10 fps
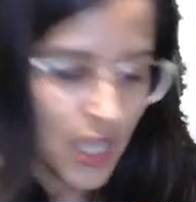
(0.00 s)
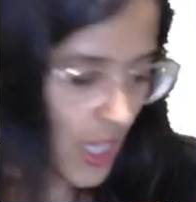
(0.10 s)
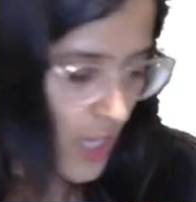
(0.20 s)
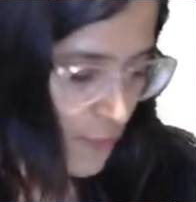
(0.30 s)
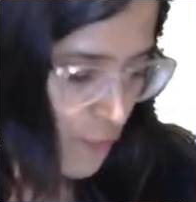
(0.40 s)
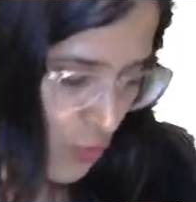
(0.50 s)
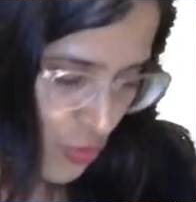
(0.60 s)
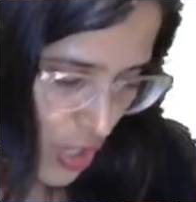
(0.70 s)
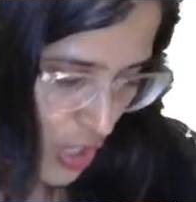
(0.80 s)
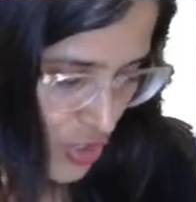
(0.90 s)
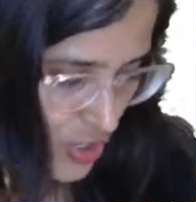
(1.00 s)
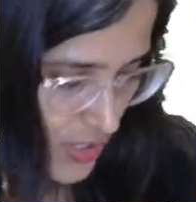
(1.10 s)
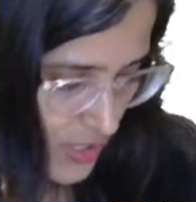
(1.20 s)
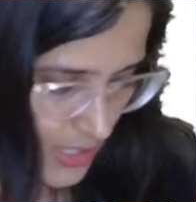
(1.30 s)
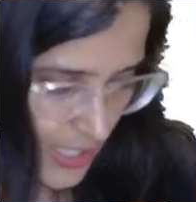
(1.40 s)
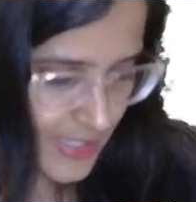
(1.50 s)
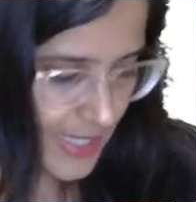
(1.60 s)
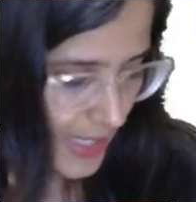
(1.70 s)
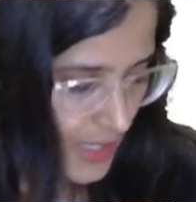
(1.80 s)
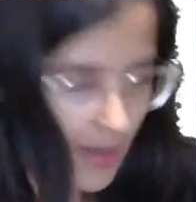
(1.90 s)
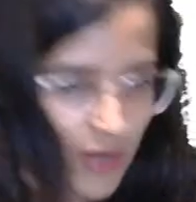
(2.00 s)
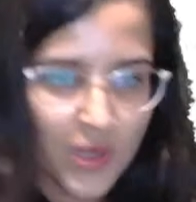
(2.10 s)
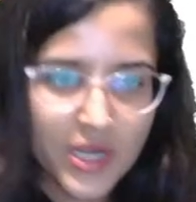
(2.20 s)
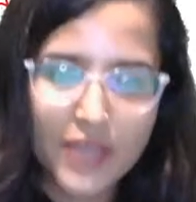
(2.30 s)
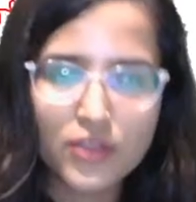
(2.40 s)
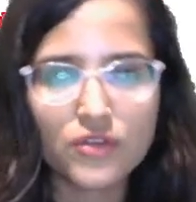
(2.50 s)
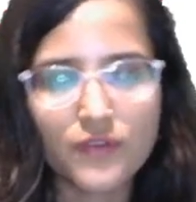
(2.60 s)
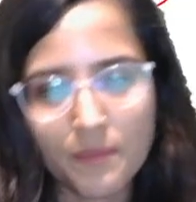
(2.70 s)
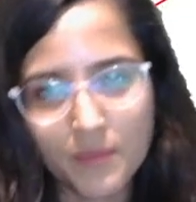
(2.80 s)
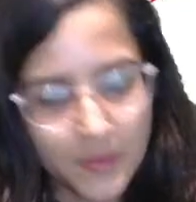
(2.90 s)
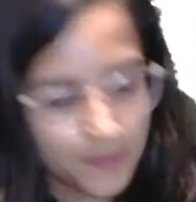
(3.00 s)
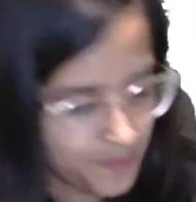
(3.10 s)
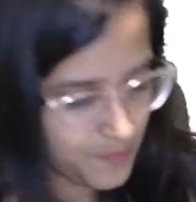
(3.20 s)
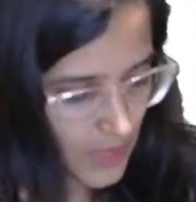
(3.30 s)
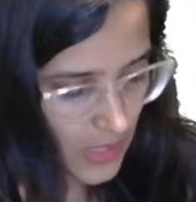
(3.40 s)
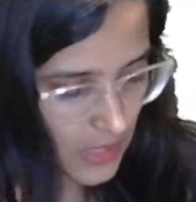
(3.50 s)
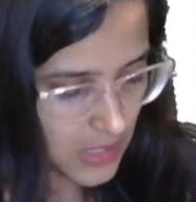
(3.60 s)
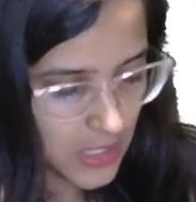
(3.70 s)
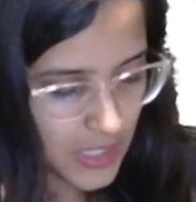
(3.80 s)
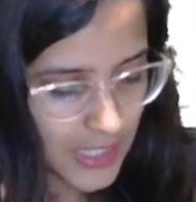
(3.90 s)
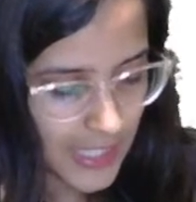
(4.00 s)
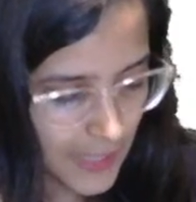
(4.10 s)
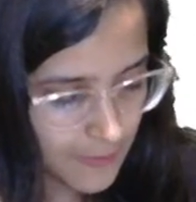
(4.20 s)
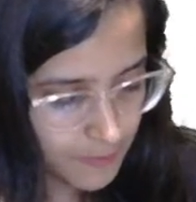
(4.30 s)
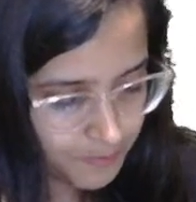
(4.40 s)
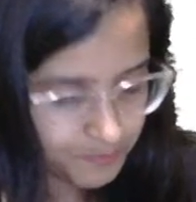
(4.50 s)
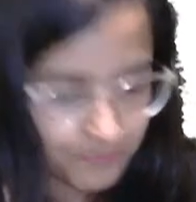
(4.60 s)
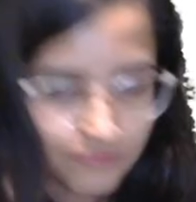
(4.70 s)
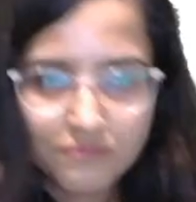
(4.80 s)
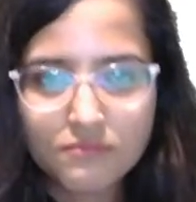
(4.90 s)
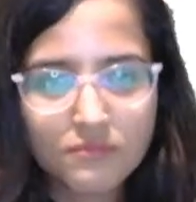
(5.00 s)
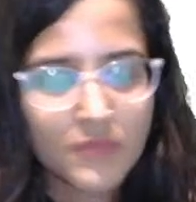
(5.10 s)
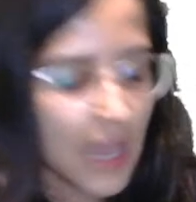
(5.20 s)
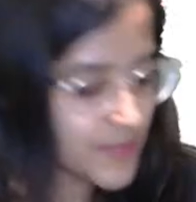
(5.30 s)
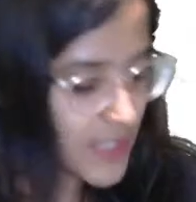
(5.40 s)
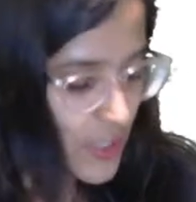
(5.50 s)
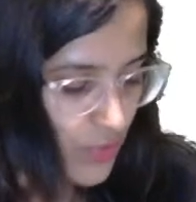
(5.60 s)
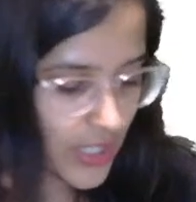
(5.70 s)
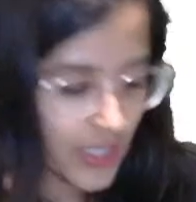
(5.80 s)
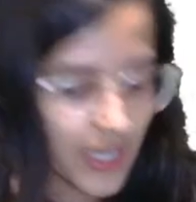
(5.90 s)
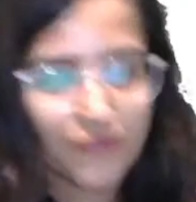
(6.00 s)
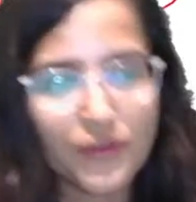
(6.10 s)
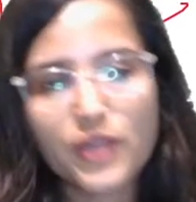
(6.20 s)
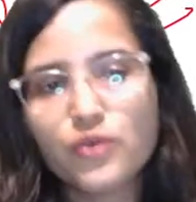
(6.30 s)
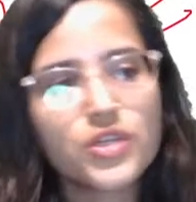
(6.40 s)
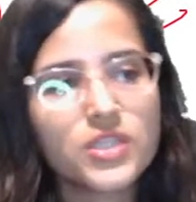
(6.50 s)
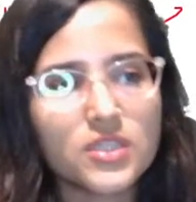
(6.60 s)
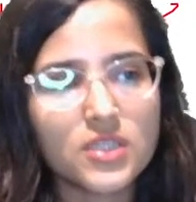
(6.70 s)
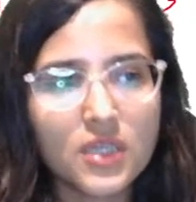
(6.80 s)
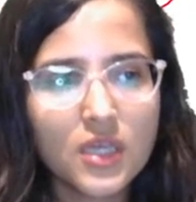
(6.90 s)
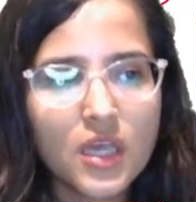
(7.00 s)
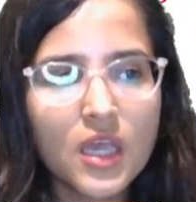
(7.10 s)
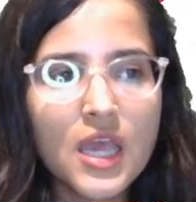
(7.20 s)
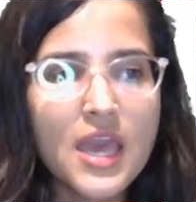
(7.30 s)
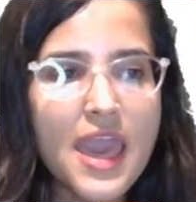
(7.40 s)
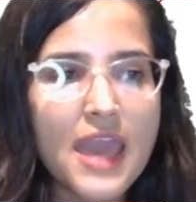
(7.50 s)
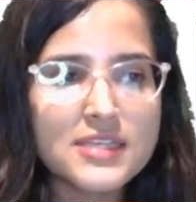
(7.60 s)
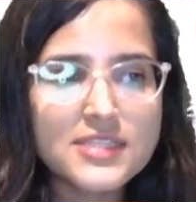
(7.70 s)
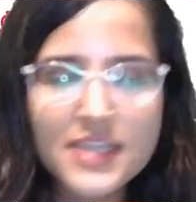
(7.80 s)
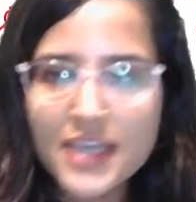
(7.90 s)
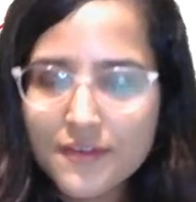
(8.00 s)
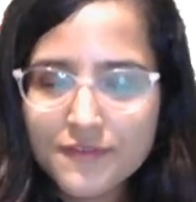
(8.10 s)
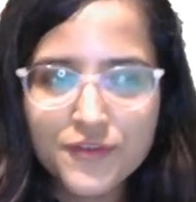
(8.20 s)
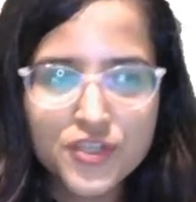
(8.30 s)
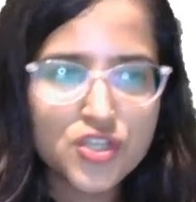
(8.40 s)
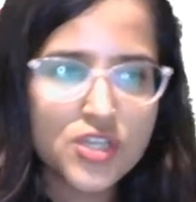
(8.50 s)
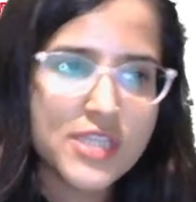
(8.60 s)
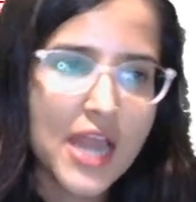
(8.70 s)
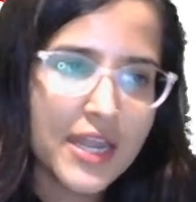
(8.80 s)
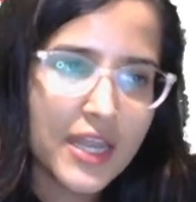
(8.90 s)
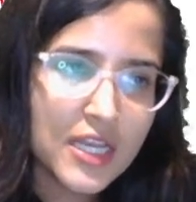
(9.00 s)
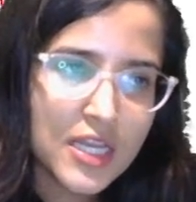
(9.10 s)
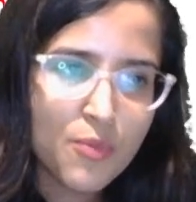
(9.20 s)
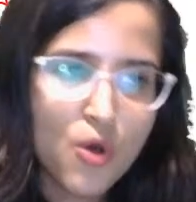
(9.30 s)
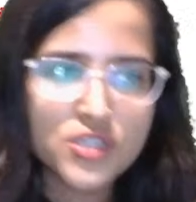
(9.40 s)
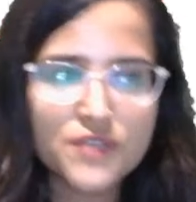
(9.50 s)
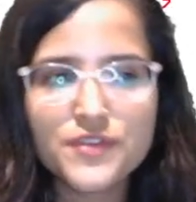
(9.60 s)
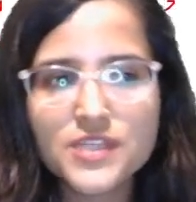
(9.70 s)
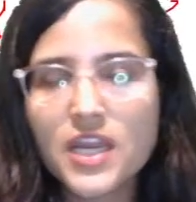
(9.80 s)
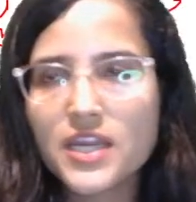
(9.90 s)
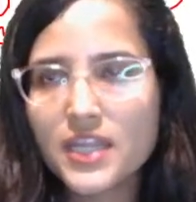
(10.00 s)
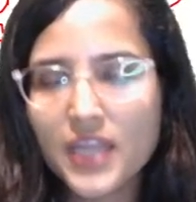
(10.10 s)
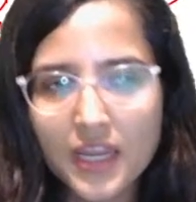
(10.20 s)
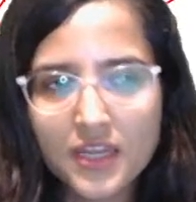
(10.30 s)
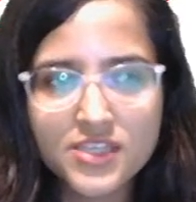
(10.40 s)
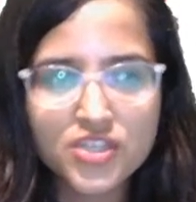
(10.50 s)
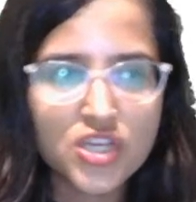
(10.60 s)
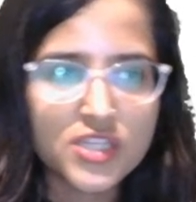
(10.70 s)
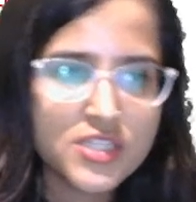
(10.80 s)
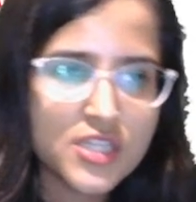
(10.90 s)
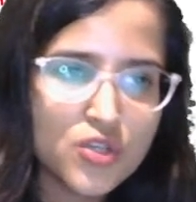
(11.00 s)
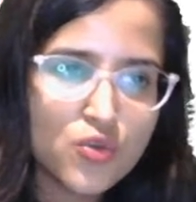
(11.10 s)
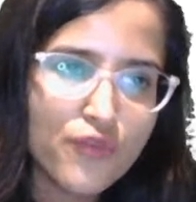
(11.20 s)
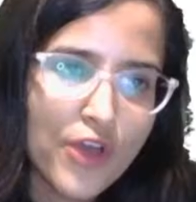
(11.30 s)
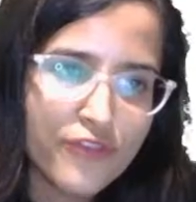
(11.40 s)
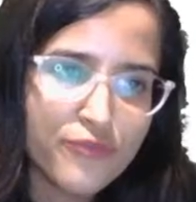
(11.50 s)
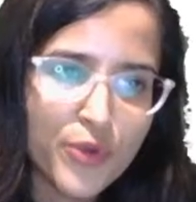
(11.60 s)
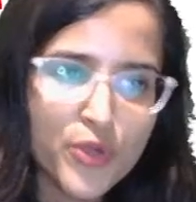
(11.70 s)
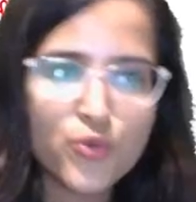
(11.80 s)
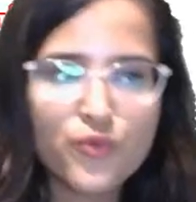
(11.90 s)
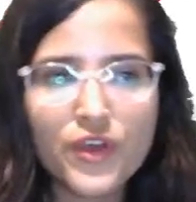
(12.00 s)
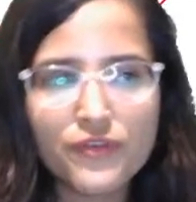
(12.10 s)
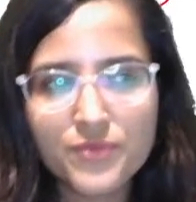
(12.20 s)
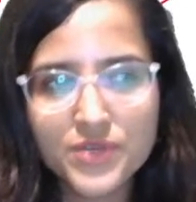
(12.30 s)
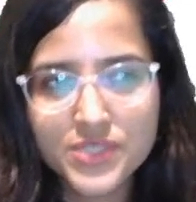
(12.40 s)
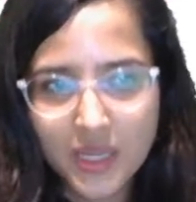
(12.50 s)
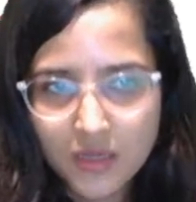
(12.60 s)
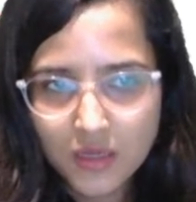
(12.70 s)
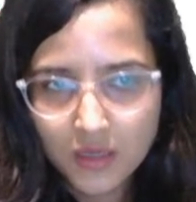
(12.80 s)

in 4 tranches. Exactly, by 29th November. Okay? Absolutely correct. Very good, Atithi. SDF, which is your standing deposit facility rate, is adjusted to 5.25%.